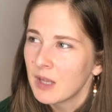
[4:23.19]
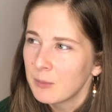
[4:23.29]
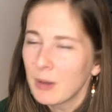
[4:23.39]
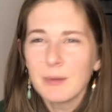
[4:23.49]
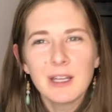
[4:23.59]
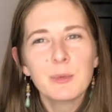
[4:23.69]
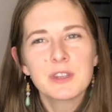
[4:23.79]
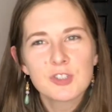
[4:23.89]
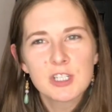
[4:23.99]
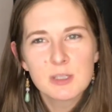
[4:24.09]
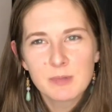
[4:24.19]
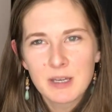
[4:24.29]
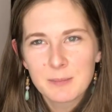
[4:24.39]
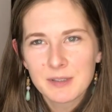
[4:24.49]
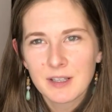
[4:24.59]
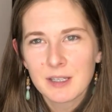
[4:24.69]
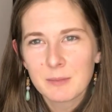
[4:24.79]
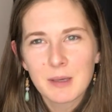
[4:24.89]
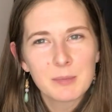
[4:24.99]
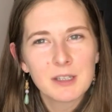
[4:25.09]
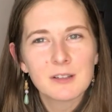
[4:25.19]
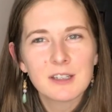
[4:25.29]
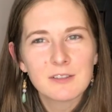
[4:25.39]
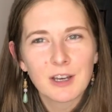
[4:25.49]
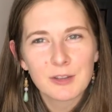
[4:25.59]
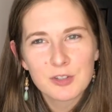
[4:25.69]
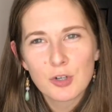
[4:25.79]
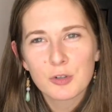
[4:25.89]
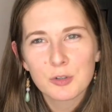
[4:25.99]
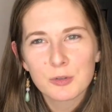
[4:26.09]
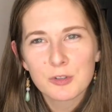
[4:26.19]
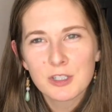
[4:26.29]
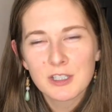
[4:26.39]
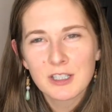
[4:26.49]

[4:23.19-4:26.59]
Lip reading: Probably like with a cheese plate, but like maybe leave out the charcuterie.